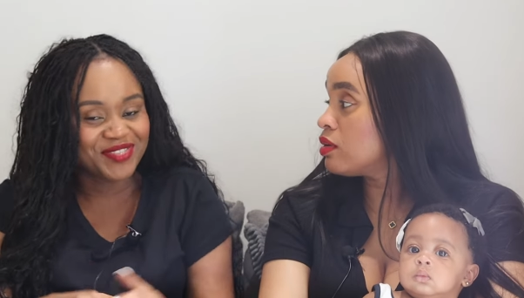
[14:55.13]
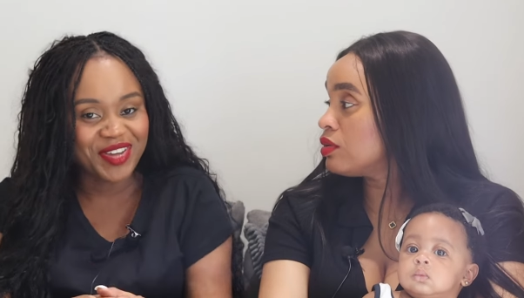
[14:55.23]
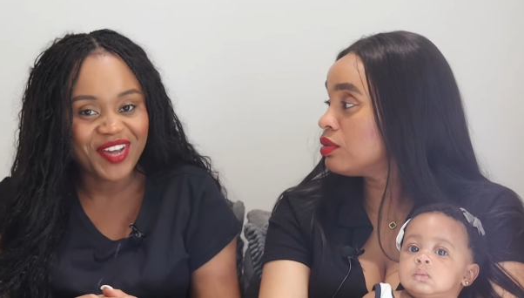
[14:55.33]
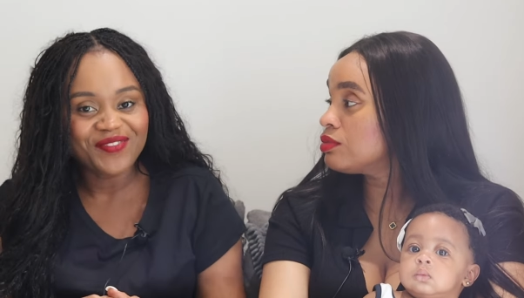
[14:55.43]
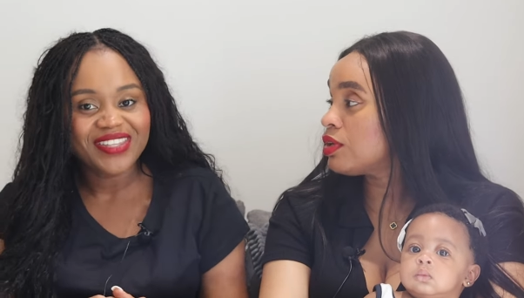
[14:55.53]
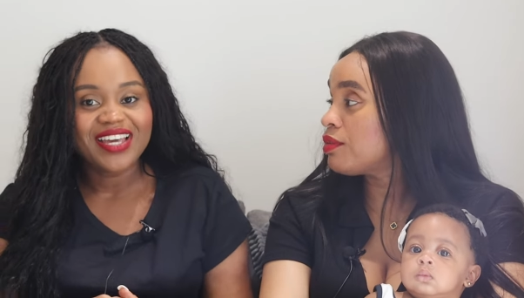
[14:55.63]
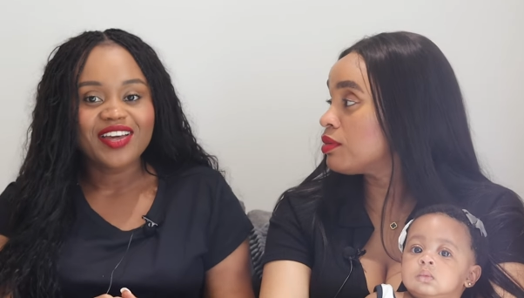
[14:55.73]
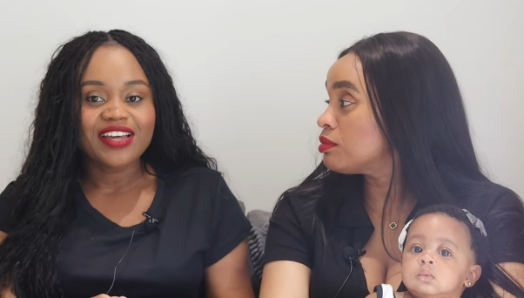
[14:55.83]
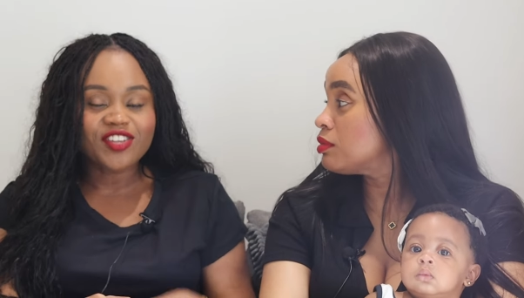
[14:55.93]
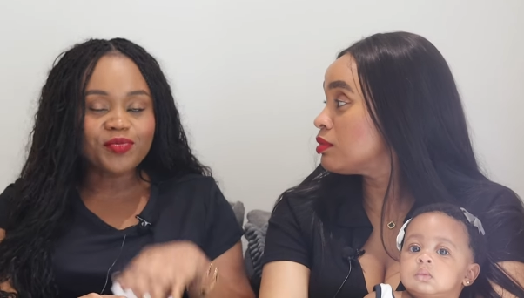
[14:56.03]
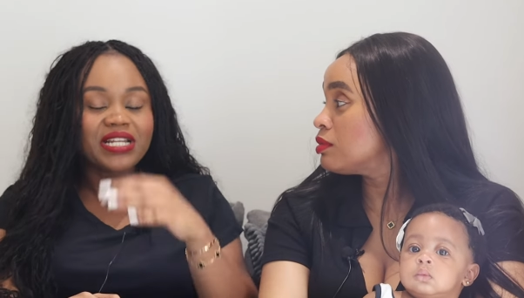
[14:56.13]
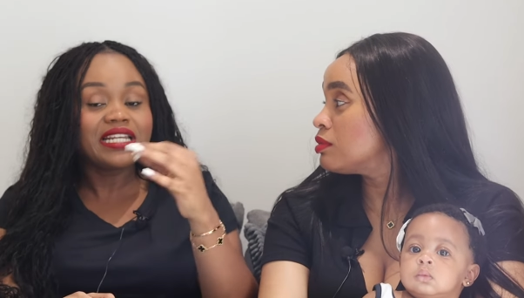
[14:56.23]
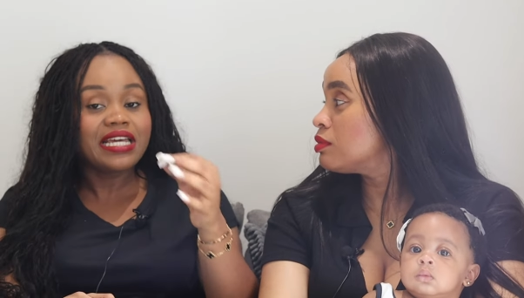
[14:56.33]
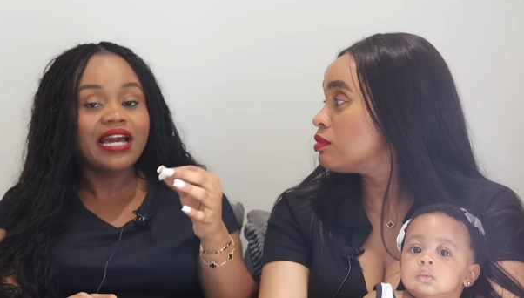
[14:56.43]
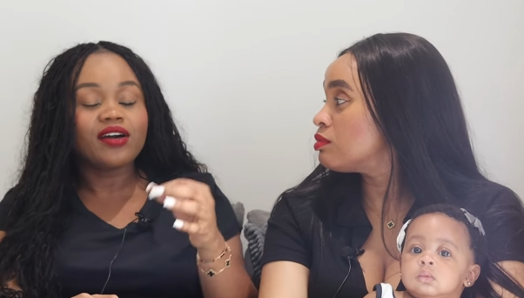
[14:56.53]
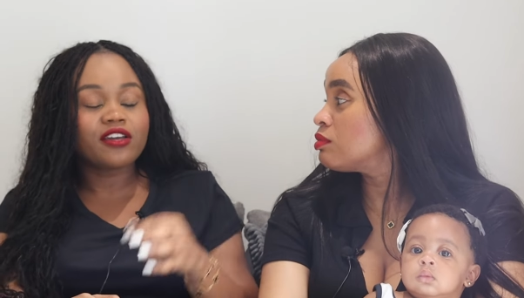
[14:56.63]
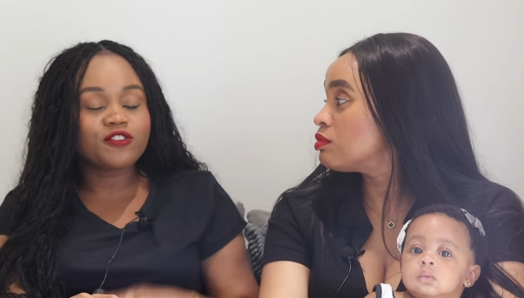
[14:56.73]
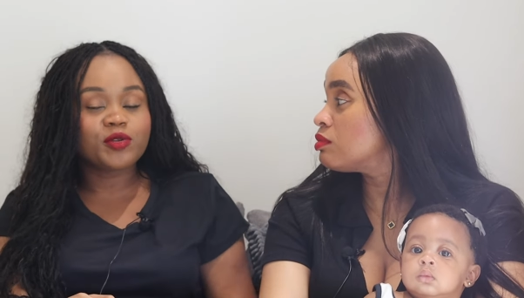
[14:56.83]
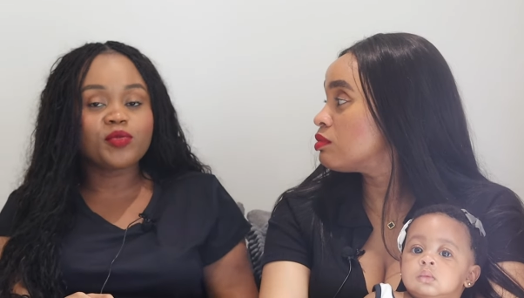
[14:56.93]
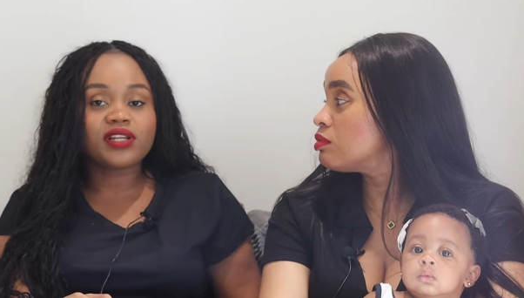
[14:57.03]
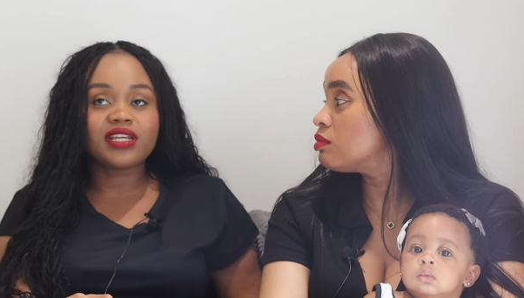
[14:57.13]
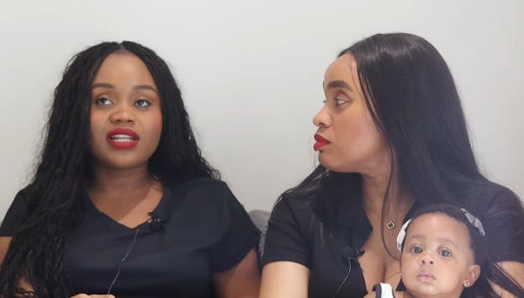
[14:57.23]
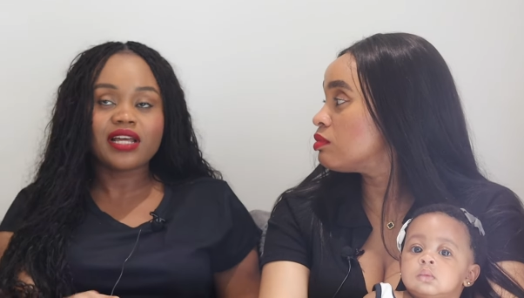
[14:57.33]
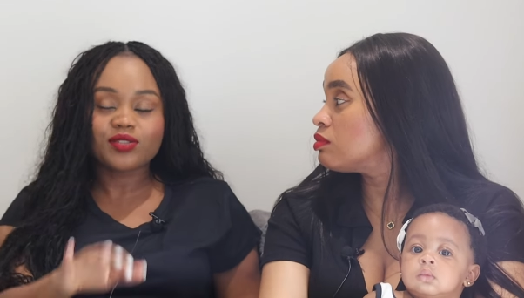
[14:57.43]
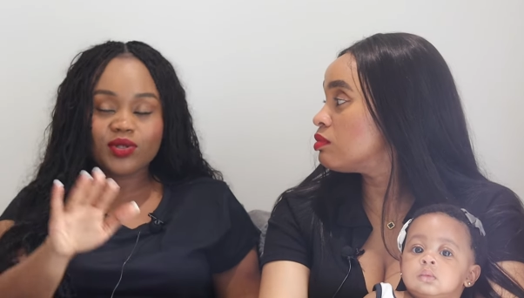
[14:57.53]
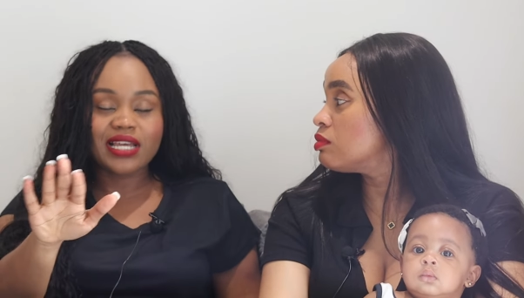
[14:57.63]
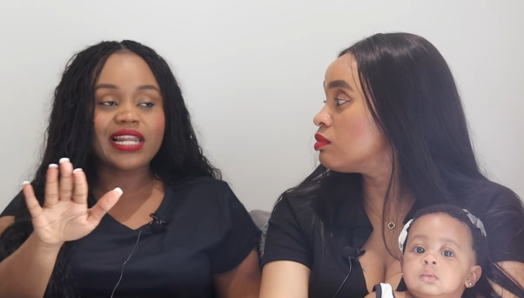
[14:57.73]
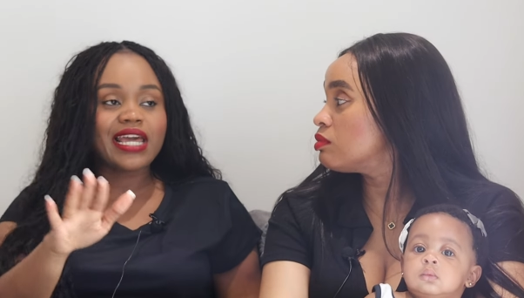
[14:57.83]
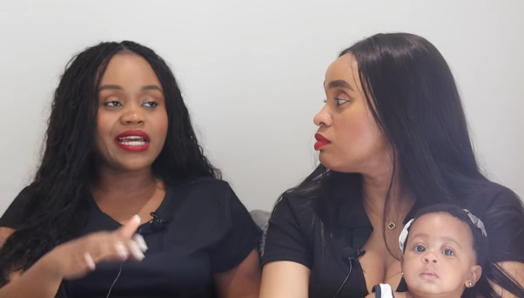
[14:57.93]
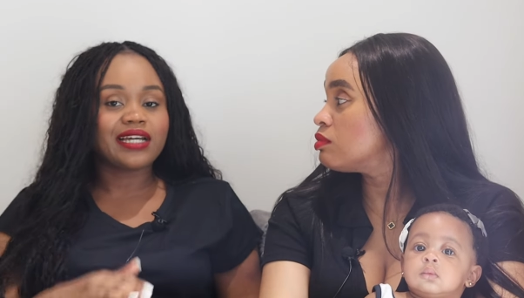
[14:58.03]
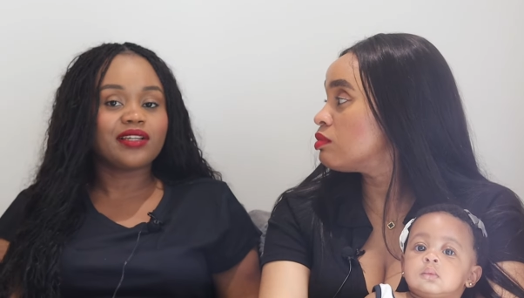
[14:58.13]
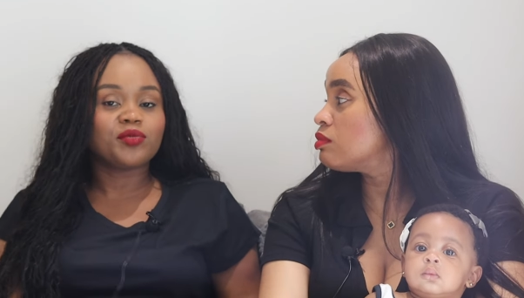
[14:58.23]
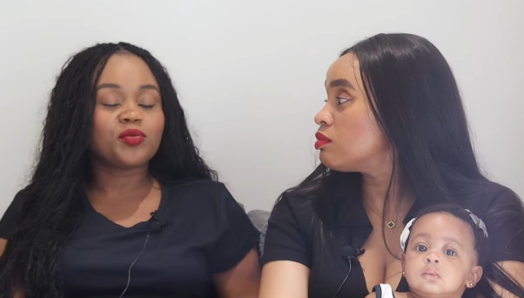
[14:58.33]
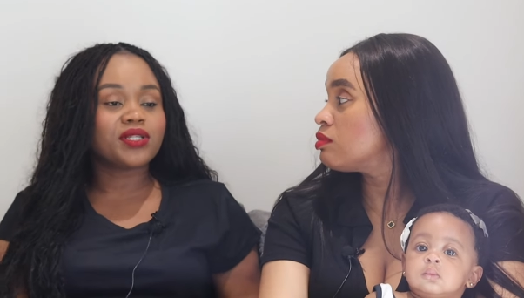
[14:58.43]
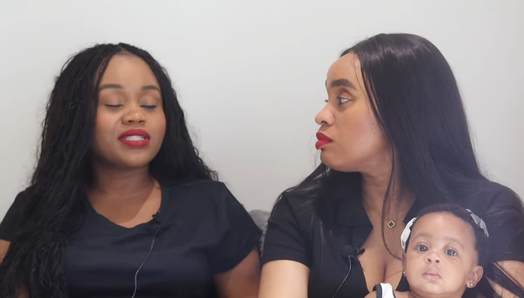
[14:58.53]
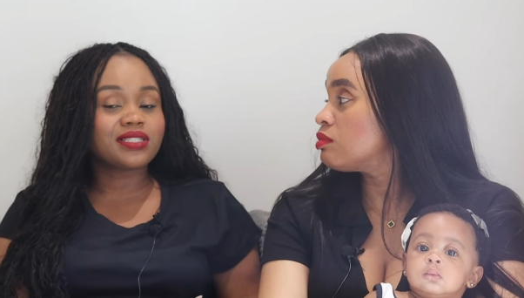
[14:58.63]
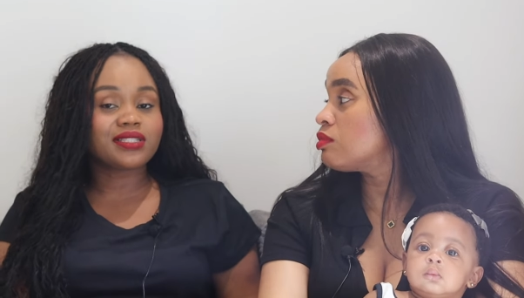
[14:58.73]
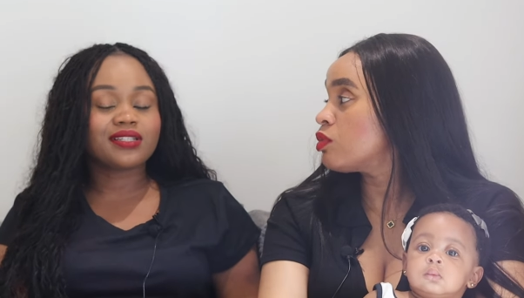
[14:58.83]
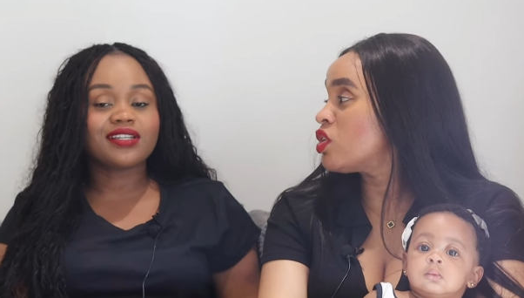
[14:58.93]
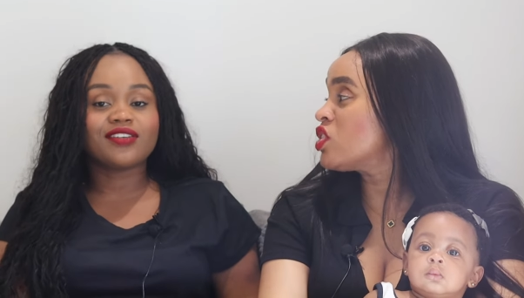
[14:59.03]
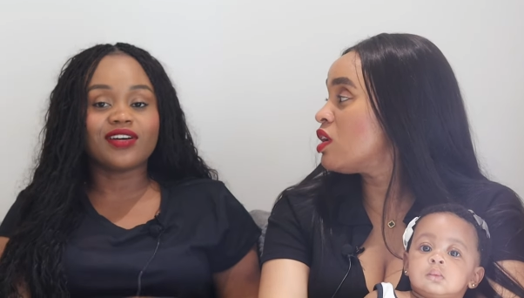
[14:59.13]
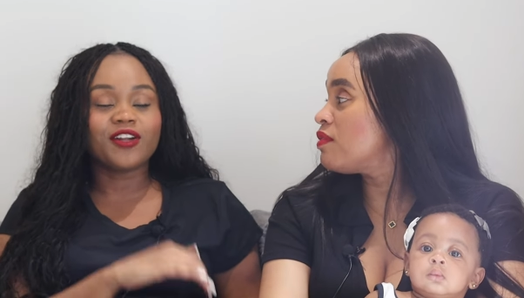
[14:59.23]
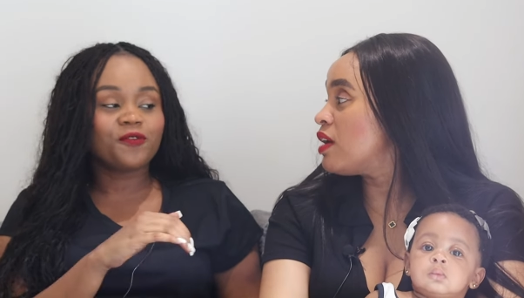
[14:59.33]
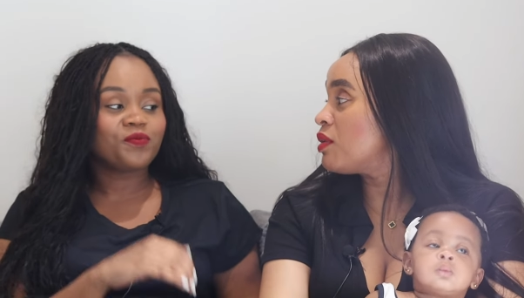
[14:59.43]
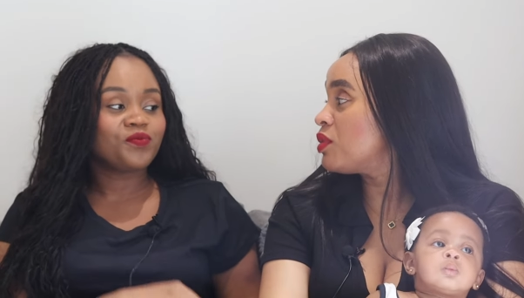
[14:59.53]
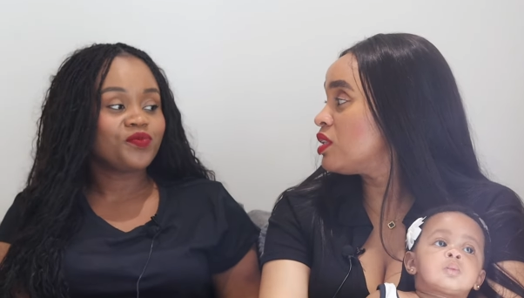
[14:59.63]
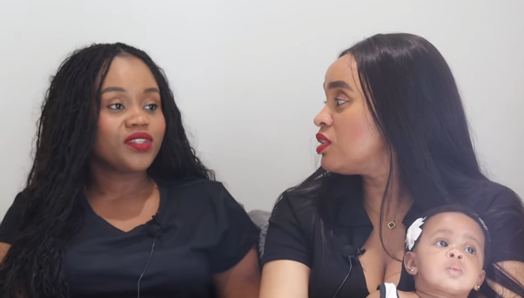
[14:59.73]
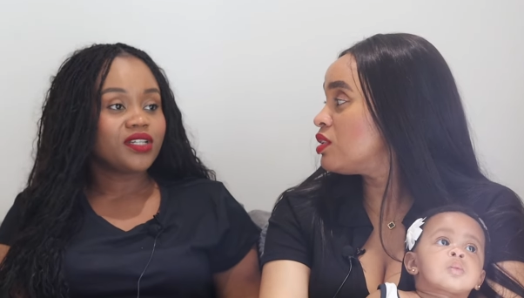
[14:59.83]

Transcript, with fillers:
Speaker 1: me something legal gives me money, that's mm. what I like at the moment. What's your love language?